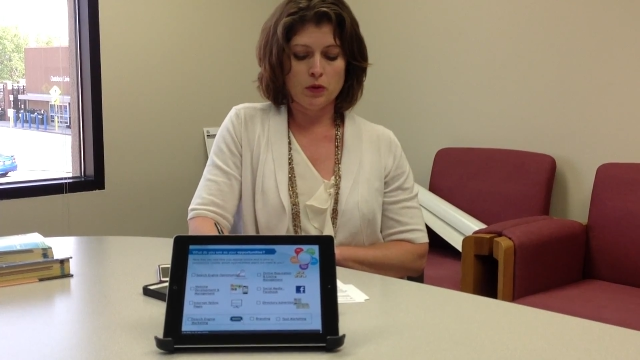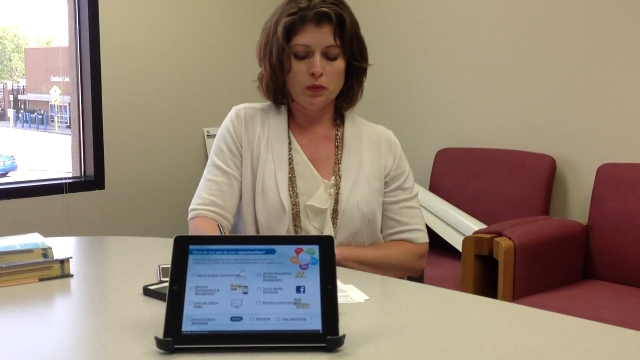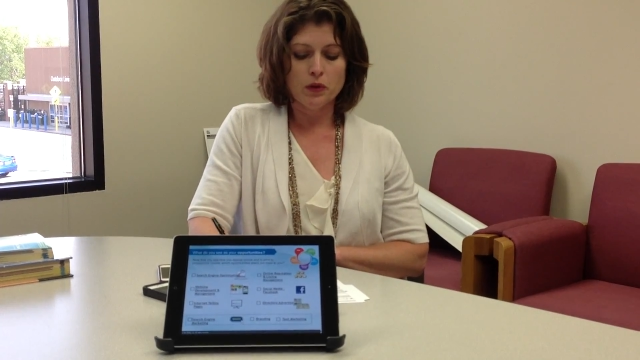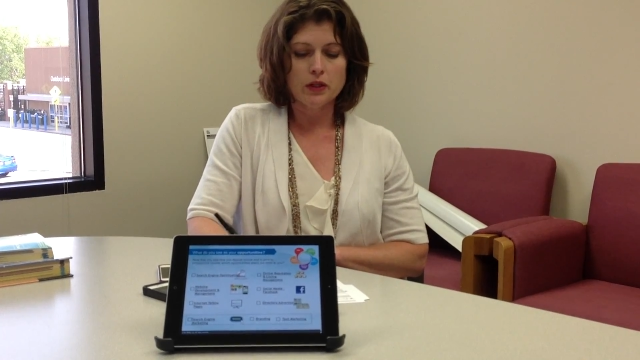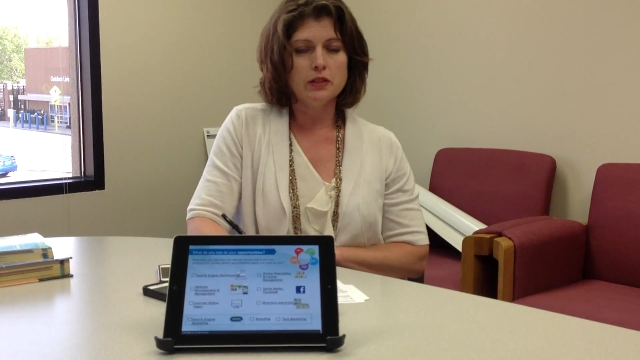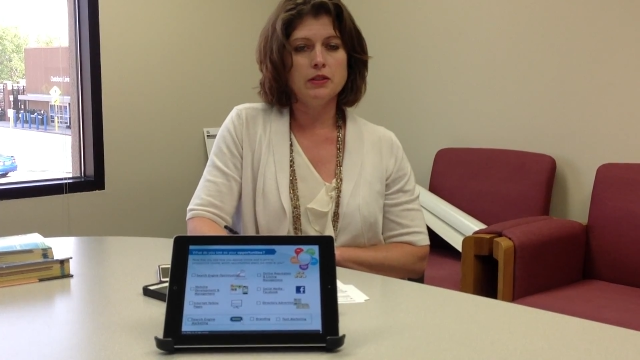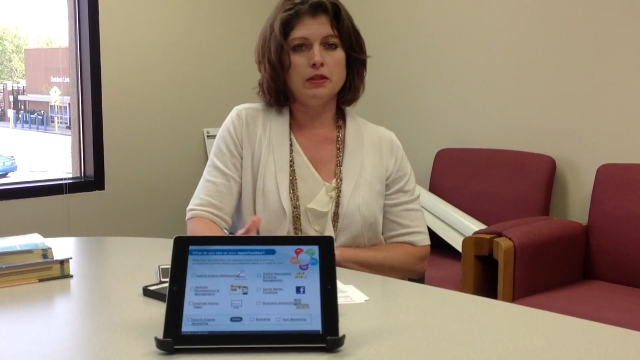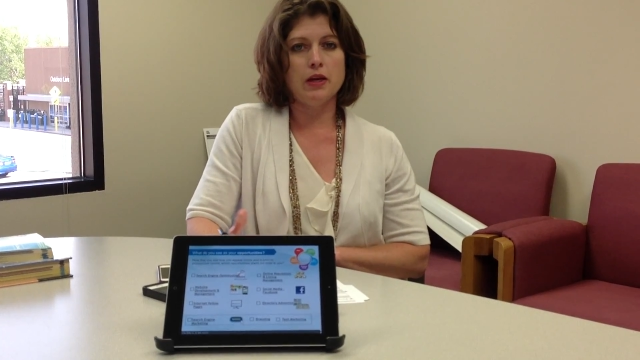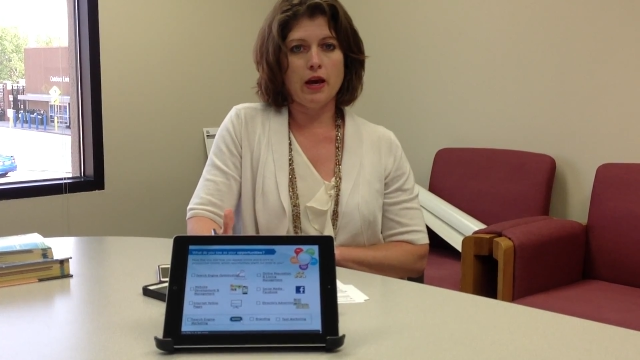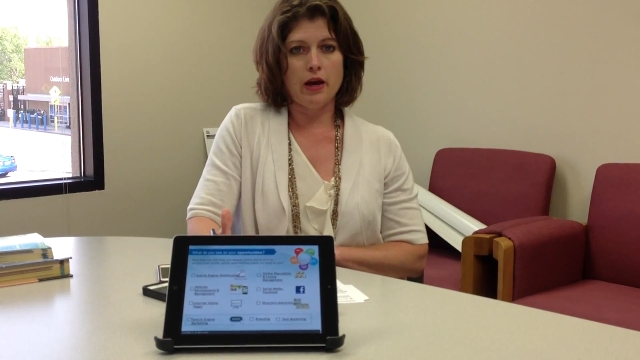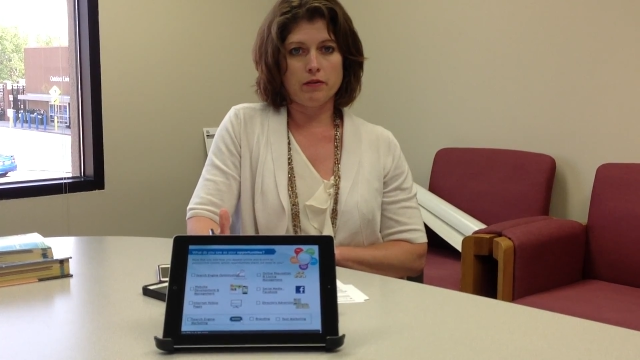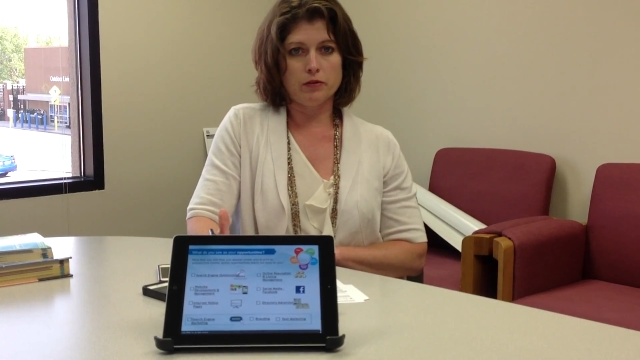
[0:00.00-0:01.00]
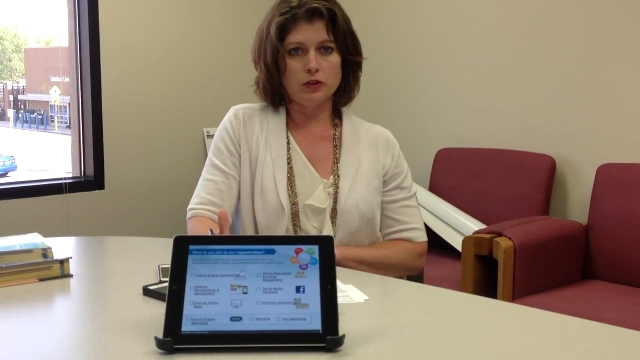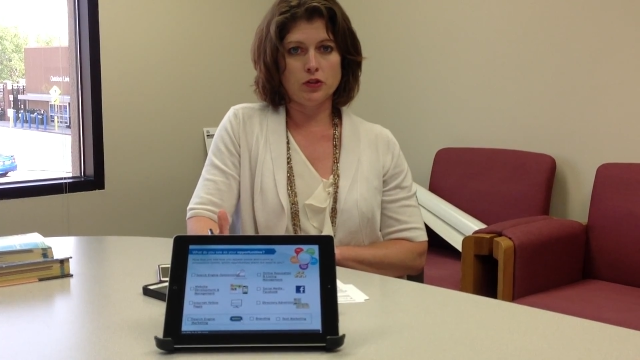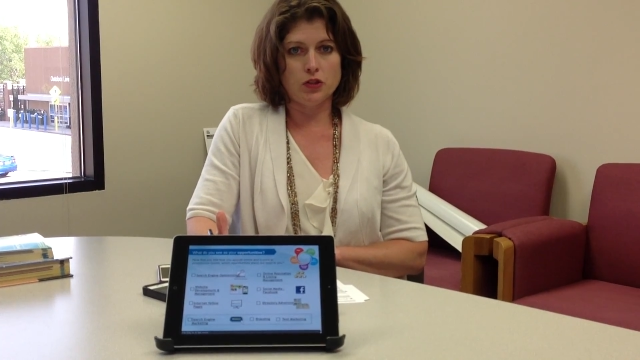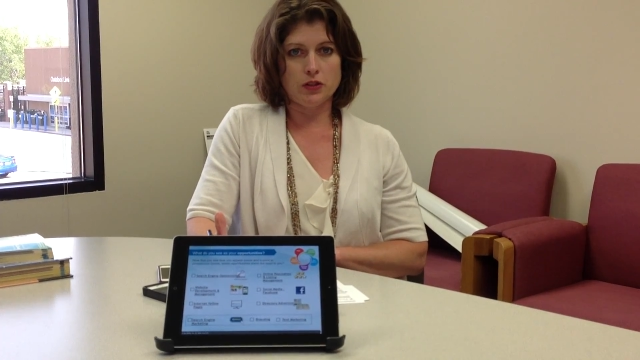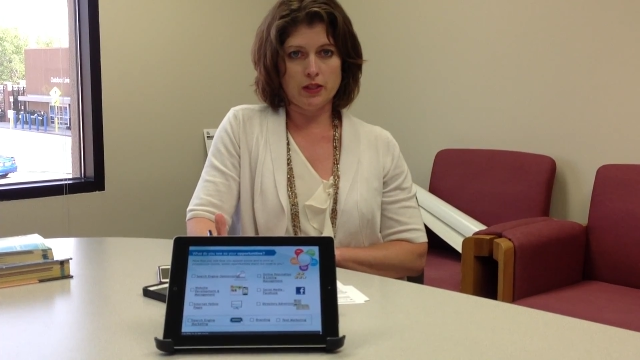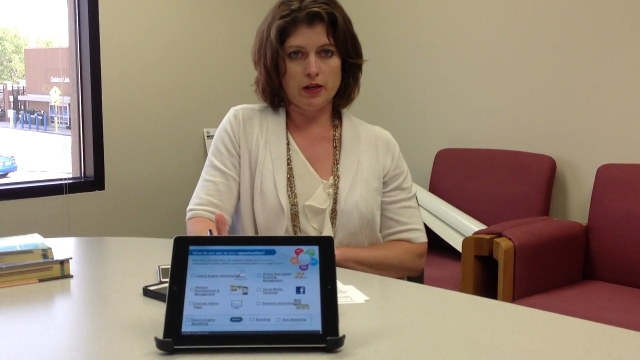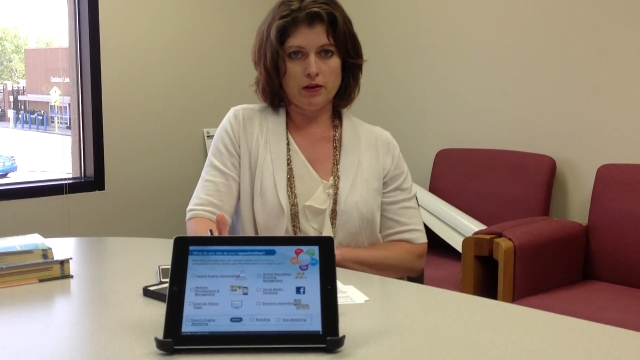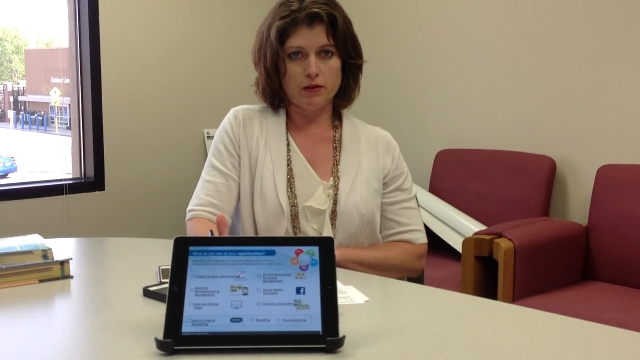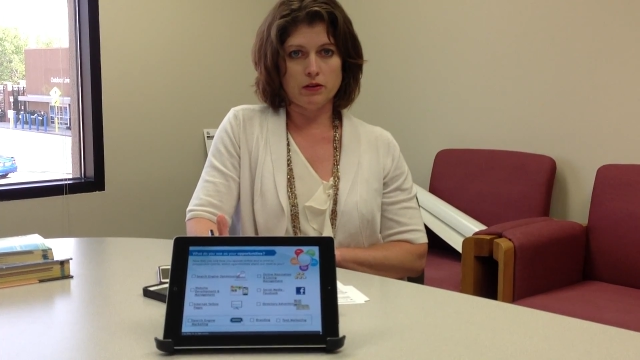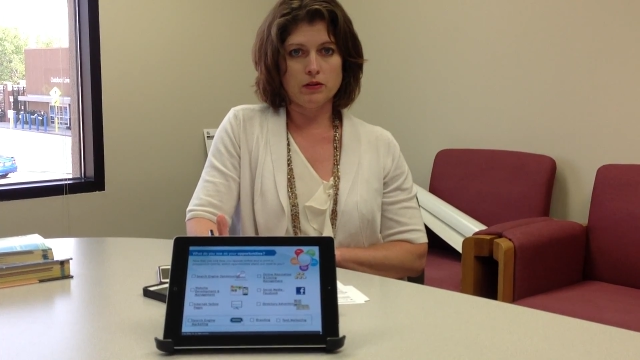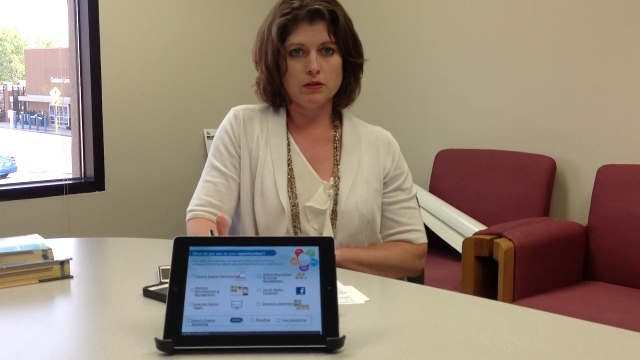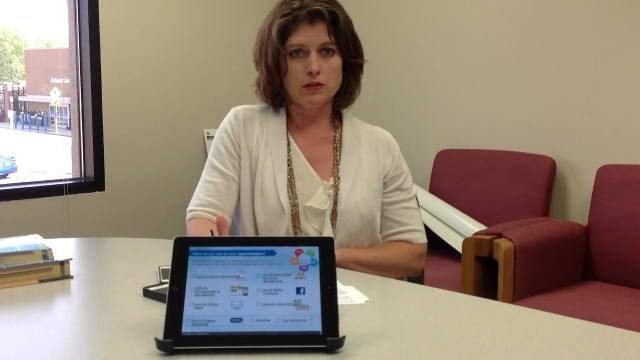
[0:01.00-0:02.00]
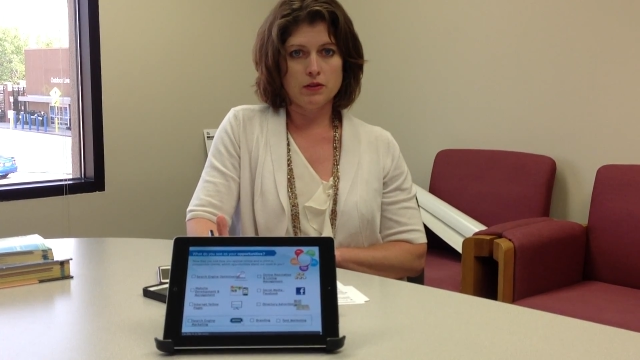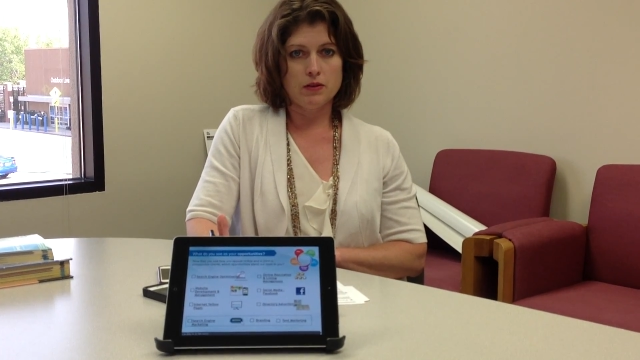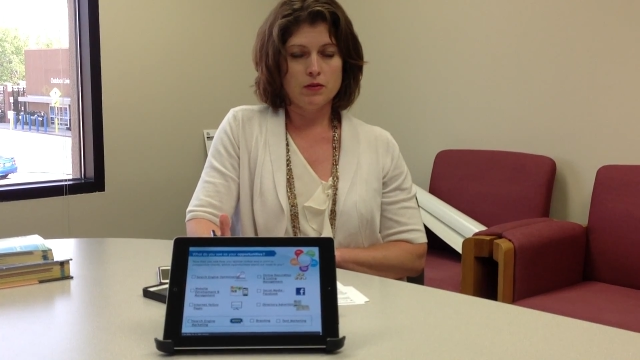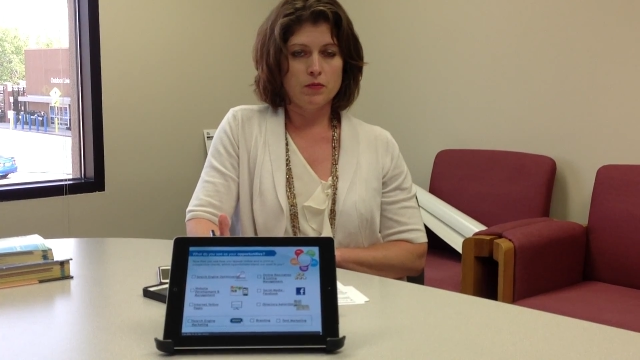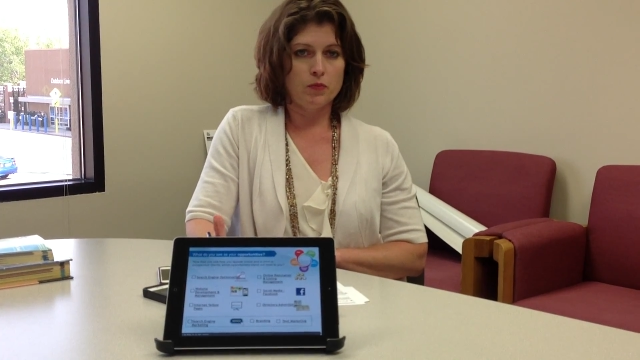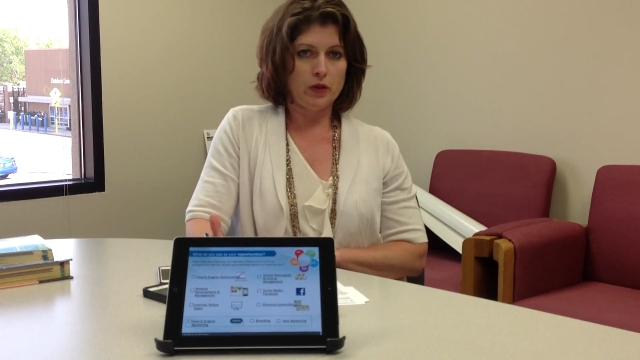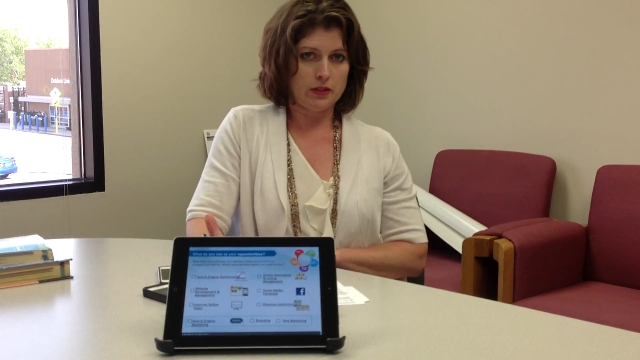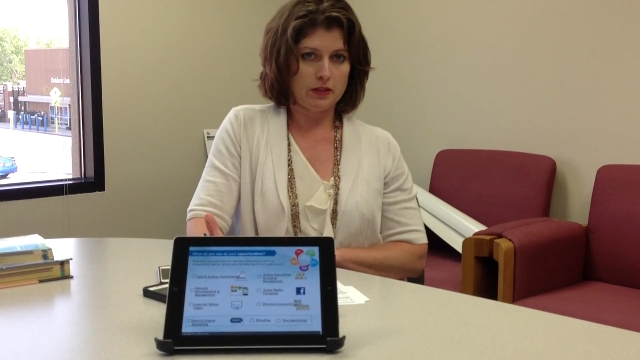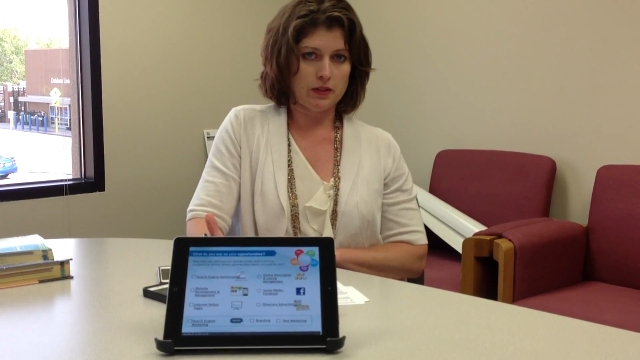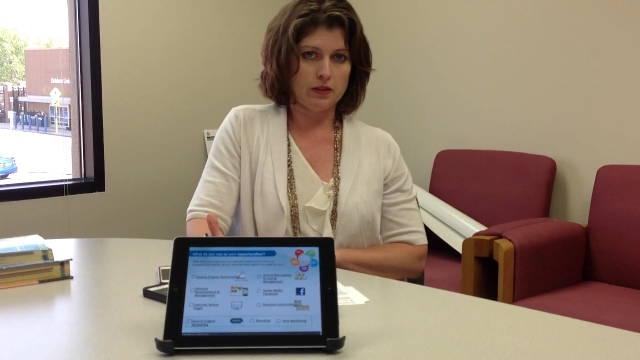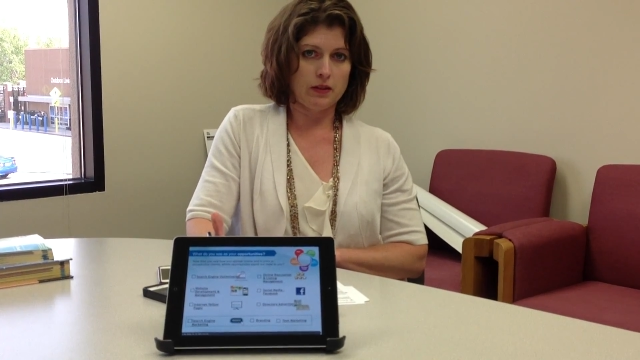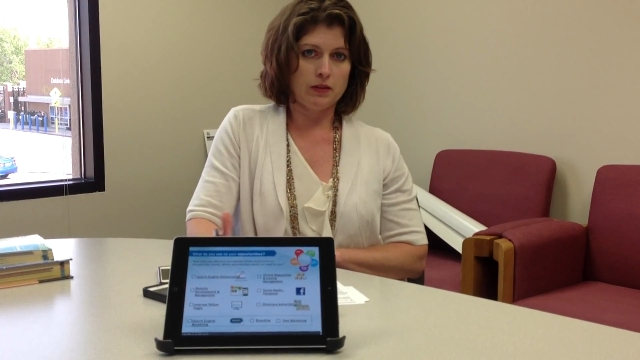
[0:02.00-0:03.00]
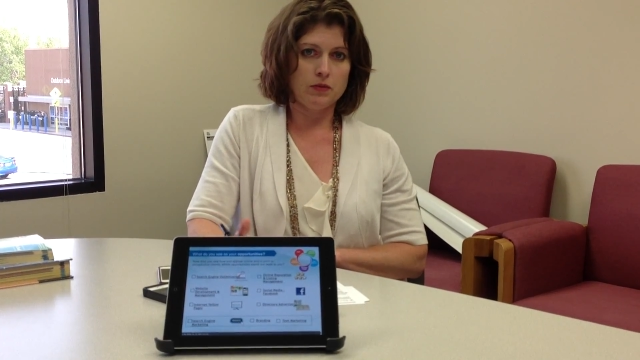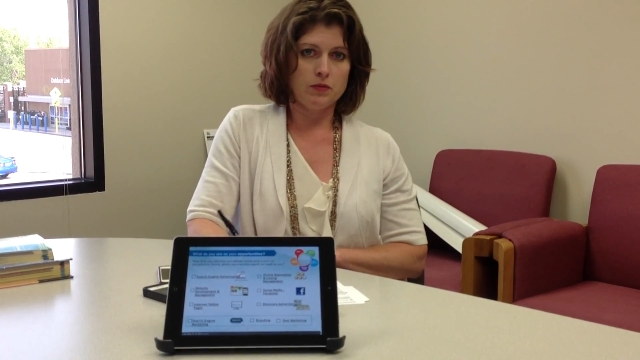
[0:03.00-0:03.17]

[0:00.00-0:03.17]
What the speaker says: but what is the average sale, basically?